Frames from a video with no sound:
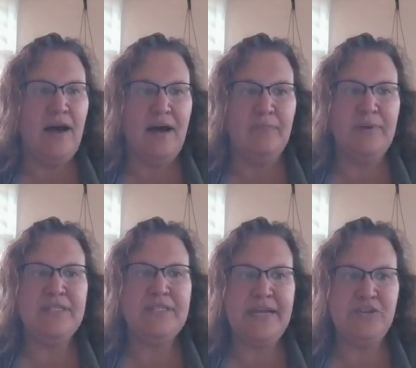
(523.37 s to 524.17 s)
Um,
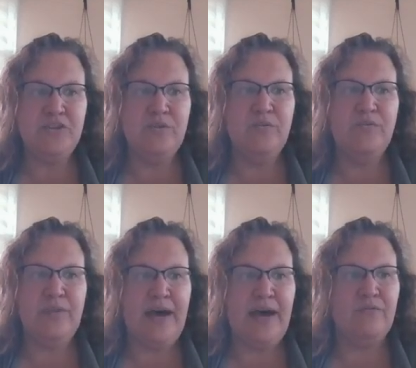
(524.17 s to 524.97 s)
but stay tuned
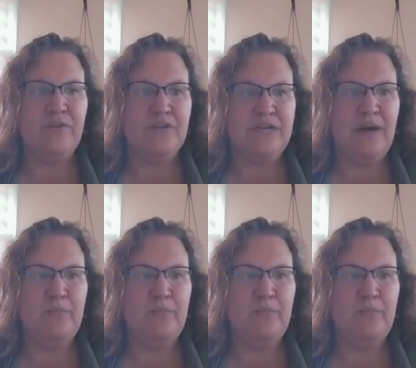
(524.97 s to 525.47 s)
for that, Vrunda.